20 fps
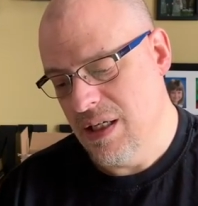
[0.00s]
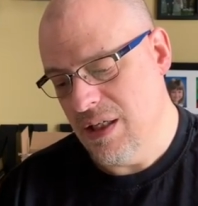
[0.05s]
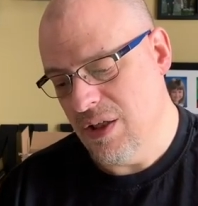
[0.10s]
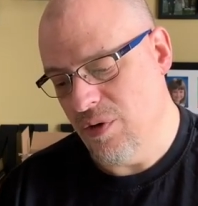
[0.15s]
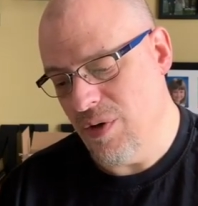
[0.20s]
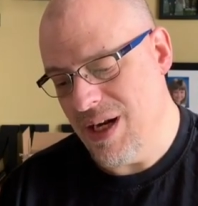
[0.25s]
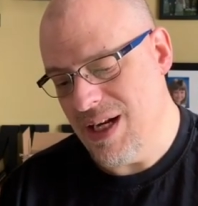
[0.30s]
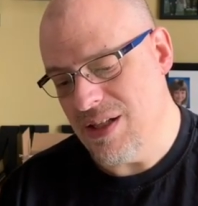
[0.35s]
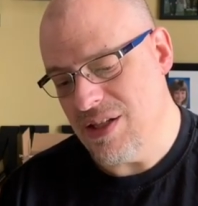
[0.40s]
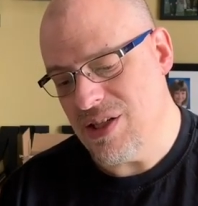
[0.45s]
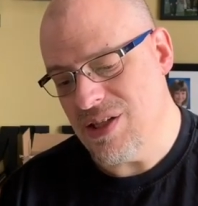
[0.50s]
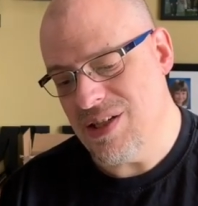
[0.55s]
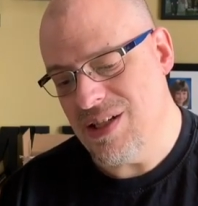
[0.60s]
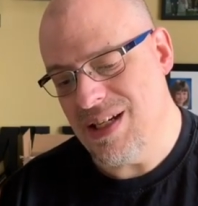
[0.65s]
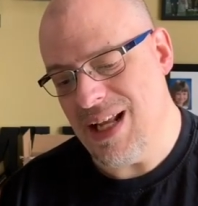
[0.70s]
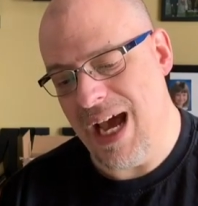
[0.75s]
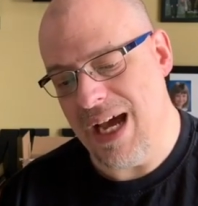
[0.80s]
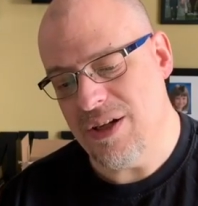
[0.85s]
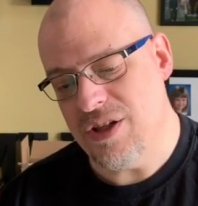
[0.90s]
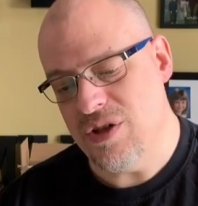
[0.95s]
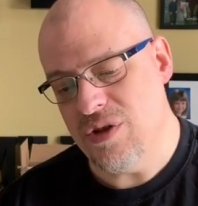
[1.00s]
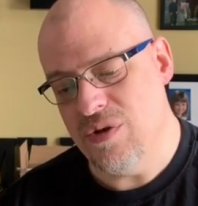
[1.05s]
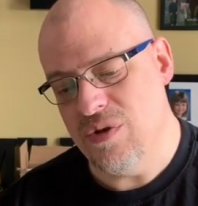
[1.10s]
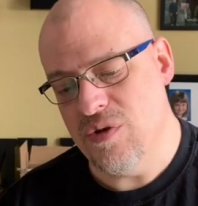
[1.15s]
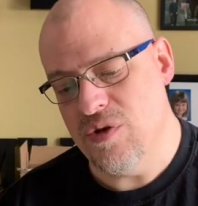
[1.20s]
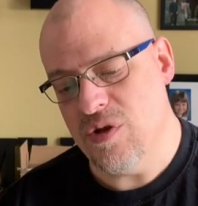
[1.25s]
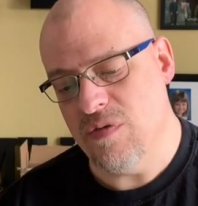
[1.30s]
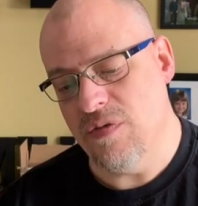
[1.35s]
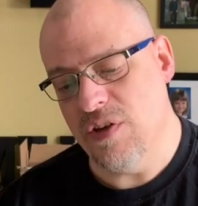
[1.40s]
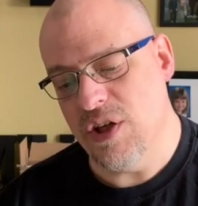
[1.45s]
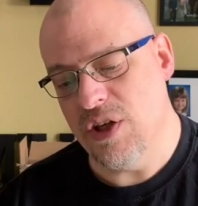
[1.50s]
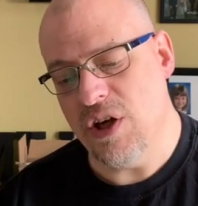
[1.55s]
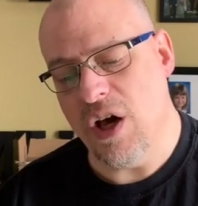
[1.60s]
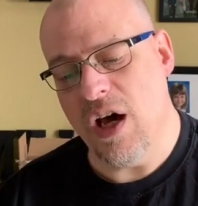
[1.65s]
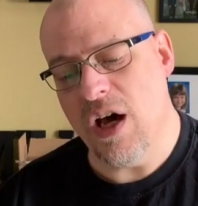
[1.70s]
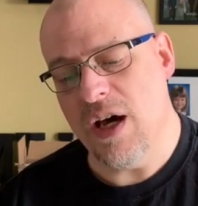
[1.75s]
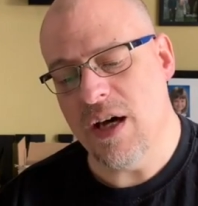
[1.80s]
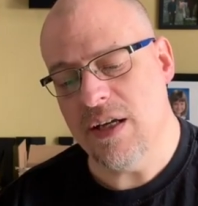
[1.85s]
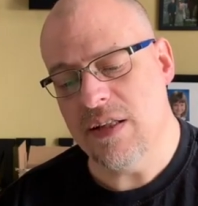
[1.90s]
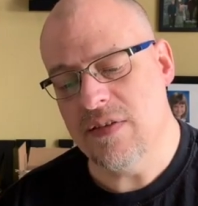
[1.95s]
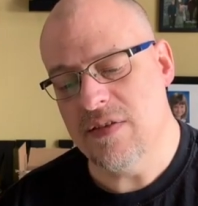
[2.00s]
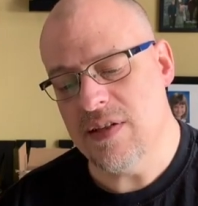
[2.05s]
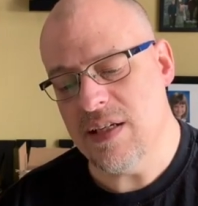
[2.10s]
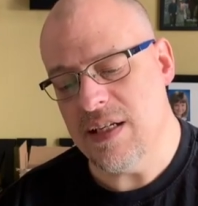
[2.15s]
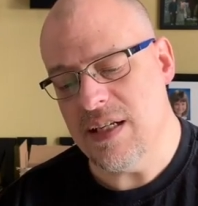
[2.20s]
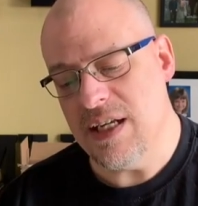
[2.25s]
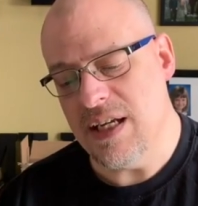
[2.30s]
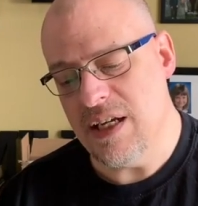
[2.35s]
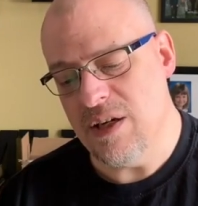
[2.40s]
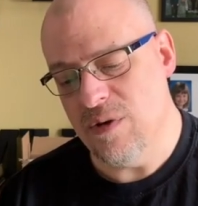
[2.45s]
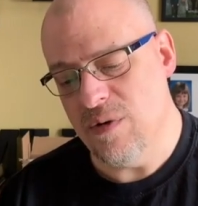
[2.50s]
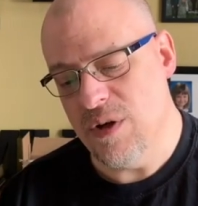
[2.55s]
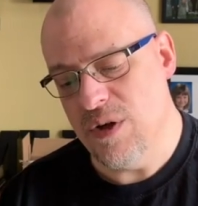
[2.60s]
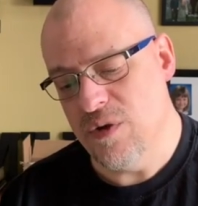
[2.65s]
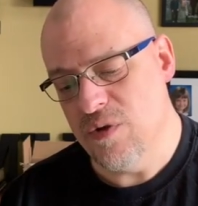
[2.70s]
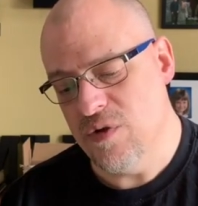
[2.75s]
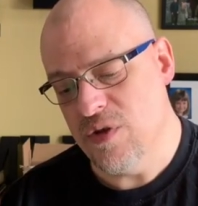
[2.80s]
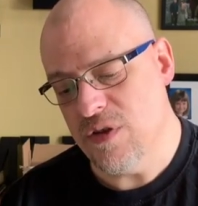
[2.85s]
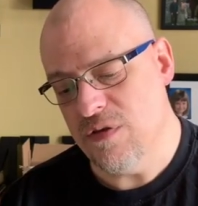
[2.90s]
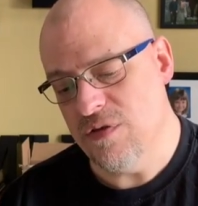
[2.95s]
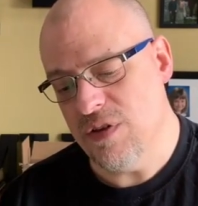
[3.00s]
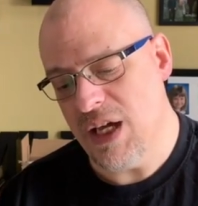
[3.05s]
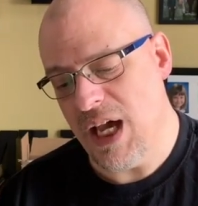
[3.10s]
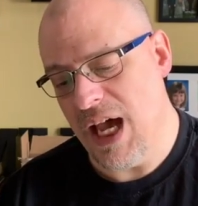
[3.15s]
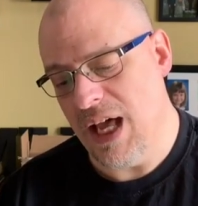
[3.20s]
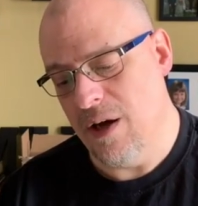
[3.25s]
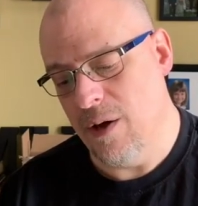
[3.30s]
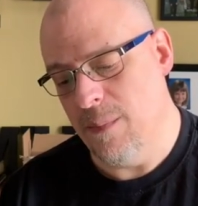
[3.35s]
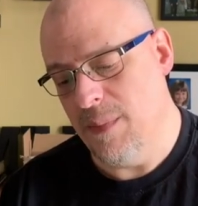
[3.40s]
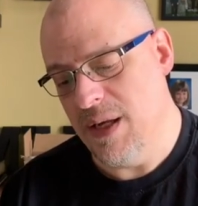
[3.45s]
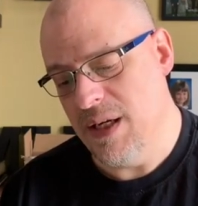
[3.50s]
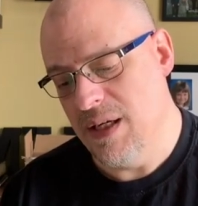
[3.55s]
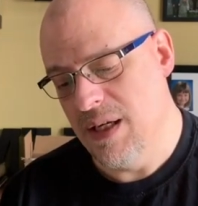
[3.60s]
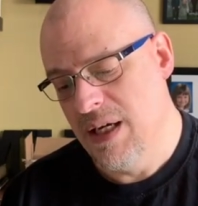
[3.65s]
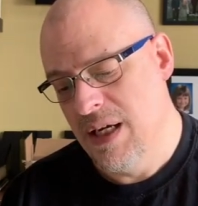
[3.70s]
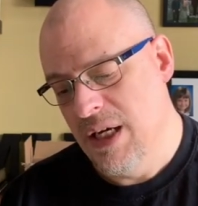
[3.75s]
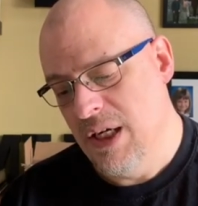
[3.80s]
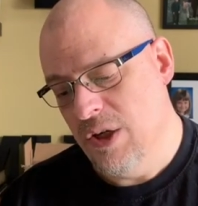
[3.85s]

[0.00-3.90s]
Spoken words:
Great statues of the gods and heroes of Calorman,